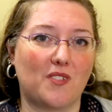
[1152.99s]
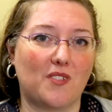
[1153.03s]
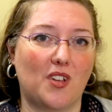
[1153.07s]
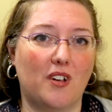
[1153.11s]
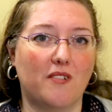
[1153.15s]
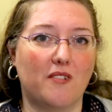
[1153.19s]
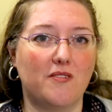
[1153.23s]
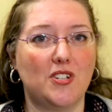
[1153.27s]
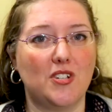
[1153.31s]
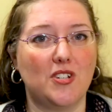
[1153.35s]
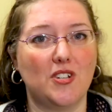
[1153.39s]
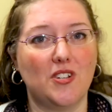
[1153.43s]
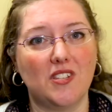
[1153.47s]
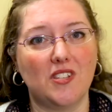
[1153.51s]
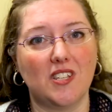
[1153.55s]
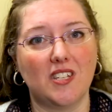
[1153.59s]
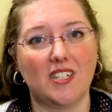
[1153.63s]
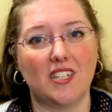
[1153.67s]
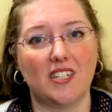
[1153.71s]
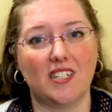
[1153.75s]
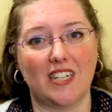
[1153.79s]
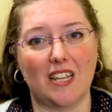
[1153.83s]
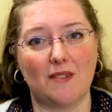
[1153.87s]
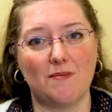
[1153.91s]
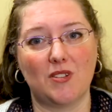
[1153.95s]
Of choosing
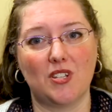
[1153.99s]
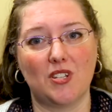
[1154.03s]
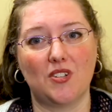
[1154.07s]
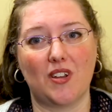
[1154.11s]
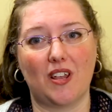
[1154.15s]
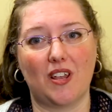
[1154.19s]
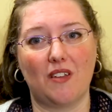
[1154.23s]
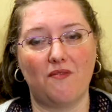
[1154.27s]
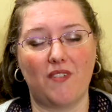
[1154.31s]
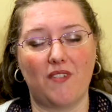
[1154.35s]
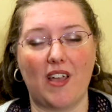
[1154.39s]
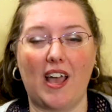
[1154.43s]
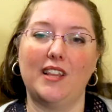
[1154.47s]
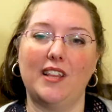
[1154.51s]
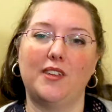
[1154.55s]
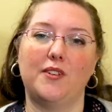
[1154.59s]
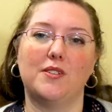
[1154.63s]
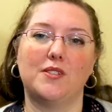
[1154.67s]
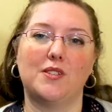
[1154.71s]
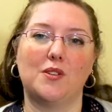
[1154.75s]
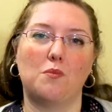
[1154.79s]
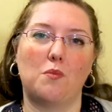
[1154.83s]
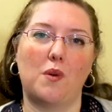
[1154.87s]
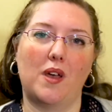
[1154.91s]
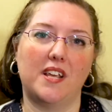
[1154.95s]
to demonstrate
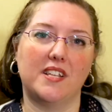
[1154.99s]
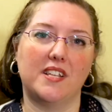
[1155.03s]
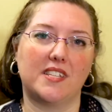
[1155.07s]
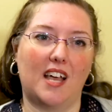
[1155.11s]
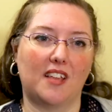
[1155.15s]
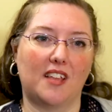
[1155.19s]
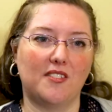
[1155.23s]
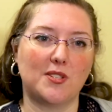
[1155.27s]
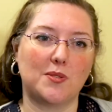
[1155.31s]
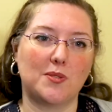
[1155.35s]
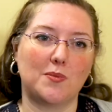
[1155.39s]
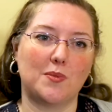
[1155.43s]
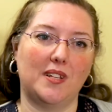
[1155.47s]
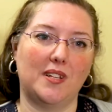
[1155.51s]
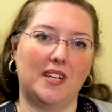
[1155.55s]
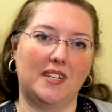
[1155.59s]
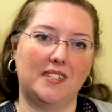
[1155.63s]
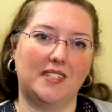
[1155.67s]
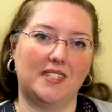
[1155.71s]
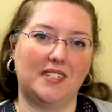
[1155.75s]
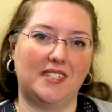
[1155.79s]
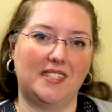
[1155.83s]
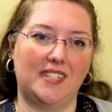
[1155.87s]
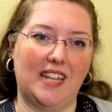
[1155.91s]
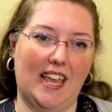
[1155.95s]
values in ways others will
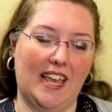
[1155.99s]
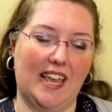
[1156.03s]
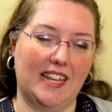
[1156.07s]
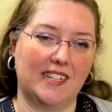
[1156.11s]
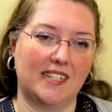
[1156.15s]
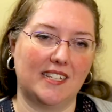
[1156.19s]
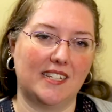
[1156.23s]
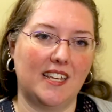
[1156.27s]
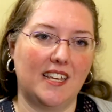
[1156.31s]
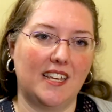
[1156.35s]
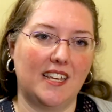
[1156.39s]
understand,